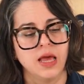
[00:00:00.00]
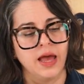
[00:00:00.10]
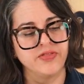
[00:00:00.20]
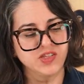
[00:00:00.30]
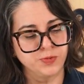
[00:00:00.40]

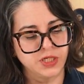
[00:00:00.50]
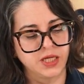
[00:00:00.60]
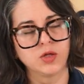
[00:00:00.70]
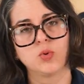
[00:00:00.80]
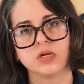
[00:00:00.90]
And this
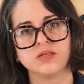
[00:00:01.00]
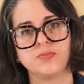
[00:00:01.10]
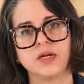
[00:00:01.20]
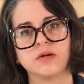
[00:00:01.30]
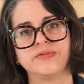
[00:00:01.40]
particular one is
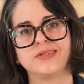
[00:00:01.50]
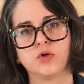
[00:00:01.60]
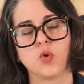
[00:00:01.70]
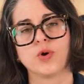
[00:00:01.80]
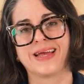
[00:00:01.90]
made out of
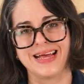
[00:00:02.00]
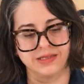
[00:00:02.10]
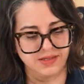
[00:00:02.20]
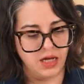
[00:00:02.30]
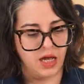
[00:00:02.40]
silk
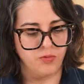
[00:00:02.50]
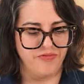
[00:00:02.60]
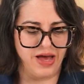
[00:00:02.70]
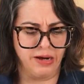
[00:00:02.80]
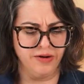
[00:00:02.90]
organza, and
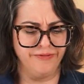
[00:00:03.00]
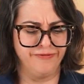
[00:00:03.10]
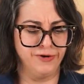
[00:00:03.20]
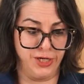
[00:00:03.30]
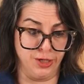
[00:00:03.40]
we've had it
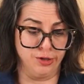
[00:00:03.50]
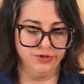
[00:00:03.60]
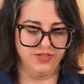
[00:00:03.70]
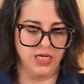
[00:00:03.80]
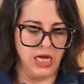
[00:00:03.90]
for
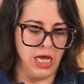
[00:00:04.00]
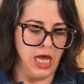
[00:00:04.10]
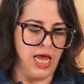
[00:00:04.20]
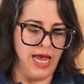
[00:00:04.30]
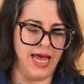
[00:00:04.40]
years.
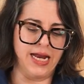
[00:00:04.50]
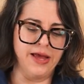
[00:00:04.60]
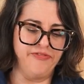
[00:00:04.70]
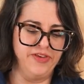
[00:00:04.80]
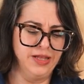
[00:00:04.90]
And
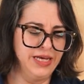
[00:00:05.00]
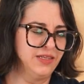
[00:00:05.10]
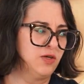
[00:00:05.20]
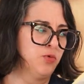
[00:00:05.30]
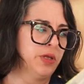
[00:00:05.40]
I feel like
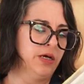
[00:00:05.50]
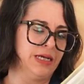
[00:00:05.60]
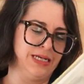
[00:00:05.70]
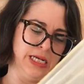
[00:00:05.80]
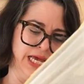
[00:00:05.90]
it's a really good
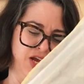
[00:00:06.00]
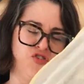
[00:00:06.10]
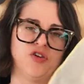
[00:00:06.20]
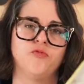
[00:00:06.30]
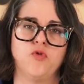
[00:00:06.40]

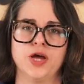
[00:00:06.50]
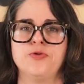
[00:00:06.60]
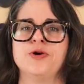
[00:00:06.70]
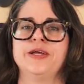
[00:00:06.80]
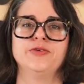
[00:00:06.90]
indication of why
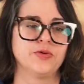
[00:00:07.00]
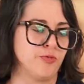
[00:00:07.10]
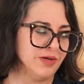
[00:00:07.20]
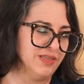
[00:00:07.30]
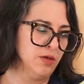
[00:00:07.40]
you want to use a
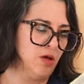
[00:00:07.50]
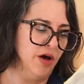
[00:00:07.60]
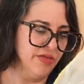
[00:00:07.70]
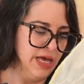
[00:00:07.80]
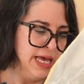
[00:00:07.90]
pressing
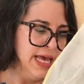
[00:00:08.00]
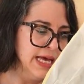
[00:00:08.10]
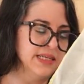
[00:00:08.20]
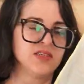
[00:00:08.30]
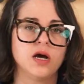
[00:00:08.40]
cloth.
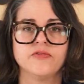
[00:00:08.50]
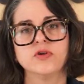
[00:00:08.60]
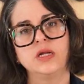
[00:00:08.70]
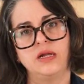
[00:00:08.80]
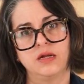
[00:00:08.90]
It's
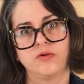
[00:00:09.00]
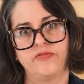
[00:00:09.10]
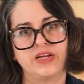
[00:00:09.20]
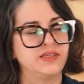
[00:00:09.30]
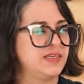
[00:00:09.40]
covered in
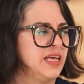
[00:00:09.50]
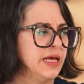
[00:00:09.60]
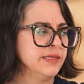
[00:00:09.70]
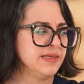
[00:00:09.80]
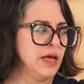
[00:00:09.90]
interfacing.
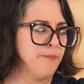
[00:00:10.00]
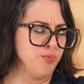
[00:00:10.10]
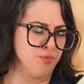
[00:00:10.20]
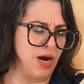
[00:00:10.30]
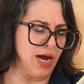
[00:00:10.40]
It's like
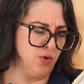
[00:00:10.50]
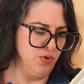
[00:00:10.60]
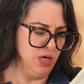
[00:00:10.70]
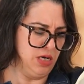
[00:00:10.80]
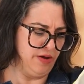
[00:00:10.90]

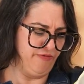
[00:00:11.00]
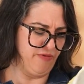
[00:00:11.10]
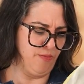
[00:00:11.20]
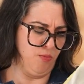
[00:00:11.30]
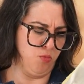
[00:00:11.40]
brown
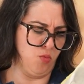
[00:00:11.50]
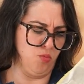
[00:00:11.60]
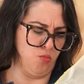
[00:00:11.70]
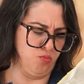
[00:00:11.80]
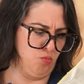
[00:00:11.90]
from
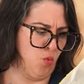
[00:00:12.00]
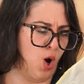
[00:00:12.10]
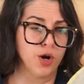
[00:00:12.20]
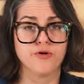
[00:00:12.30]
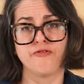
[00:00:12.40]

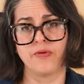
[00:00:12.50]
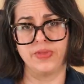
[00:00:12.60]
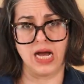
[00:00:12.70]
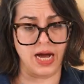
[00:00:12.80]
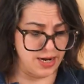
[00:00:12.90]
water from
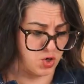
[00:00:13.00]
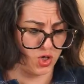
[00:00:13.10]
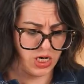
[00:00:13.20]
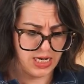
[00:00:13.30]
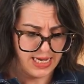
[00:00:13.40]
the
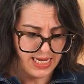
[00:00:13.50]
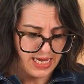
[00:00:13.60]
iron.